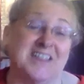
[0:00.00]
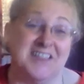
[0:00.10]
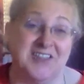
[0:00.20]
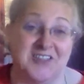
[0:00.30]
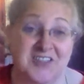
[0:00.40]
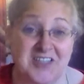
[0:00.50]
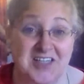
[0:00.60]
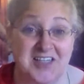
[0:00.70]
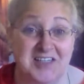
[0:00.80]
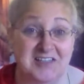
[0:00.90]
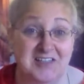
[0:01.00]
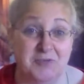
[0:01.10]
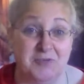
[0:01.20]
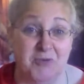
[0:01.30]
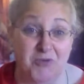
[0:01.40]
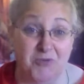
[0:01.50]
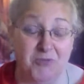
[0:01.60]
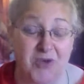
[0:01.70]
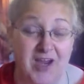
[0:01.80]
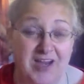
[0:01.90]
And all of a sudden he's, you know, pulling
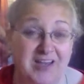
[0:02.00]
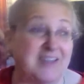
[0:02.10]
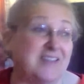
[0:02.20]
Brad.